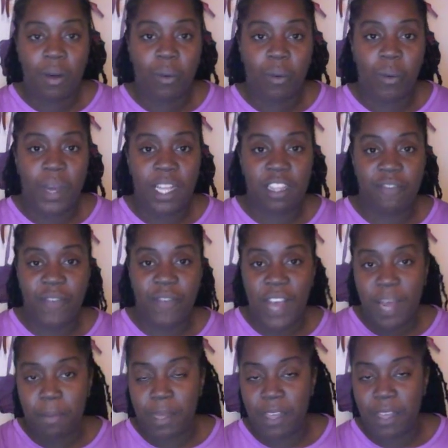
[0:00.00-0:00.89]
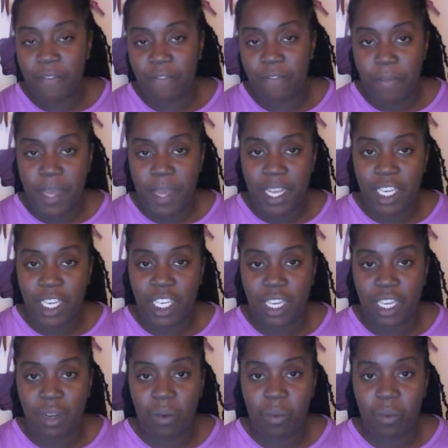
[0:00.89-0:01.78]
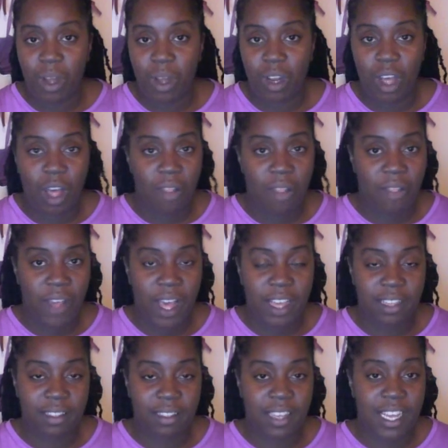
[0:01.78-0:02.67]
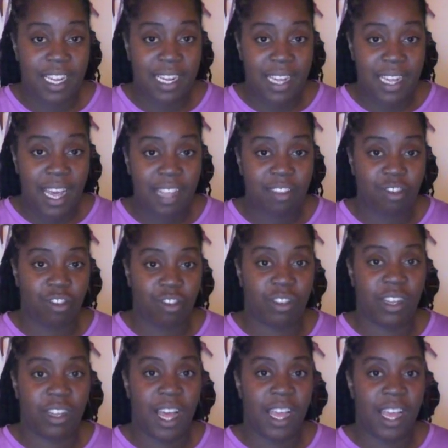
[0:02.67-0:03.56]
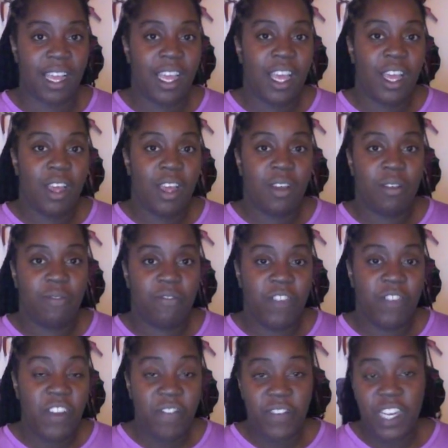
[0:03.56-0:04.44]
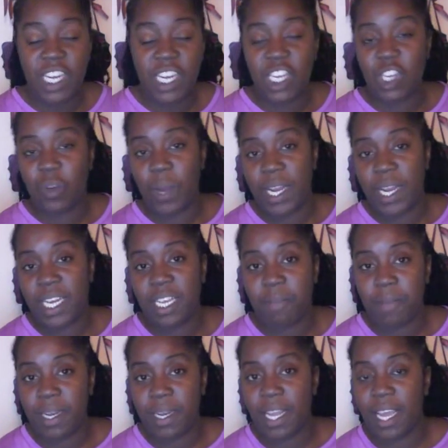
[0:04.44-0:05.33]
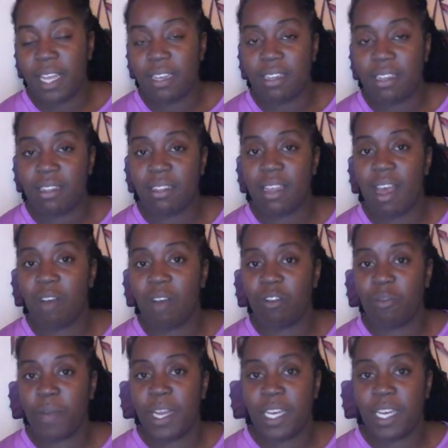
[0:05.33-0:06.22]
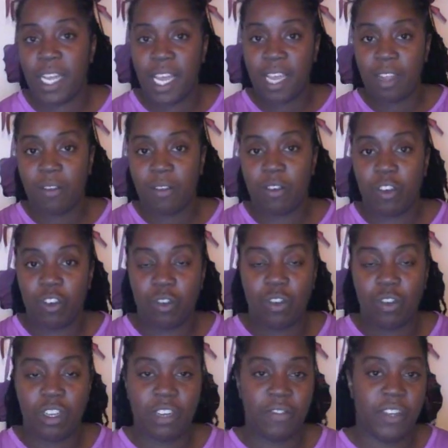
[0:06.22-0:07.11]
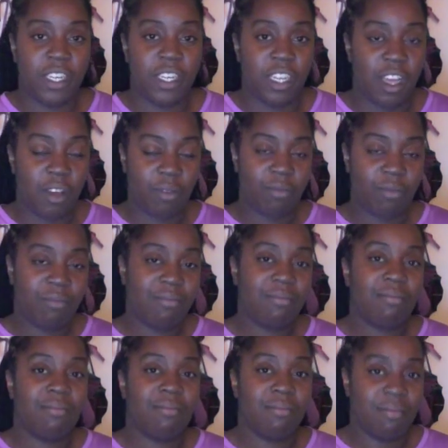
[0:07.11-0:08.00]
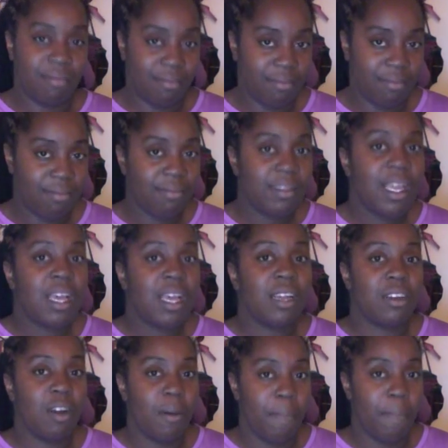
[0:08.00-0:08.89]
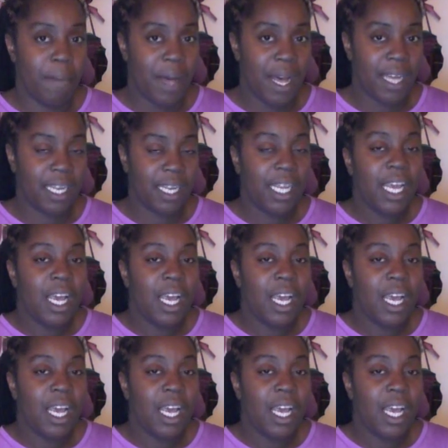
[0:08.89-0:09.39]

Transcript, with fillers: where to find my information and whatnot, and that is it. That's just like 15 to 20 minutes out of my day shooting video. Not bad.